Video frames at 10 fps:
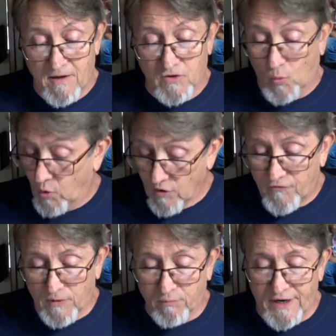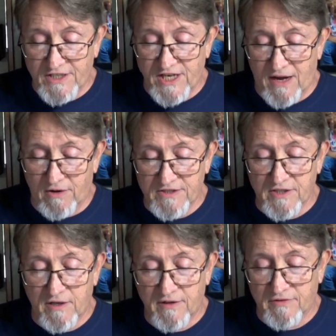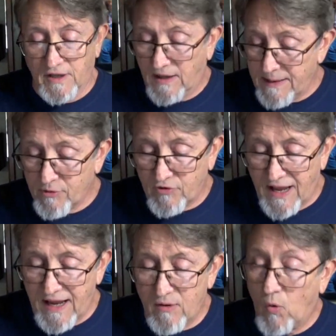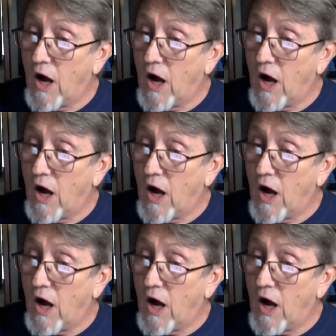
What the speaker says: The World Foot Brake Challenge, the Labor Day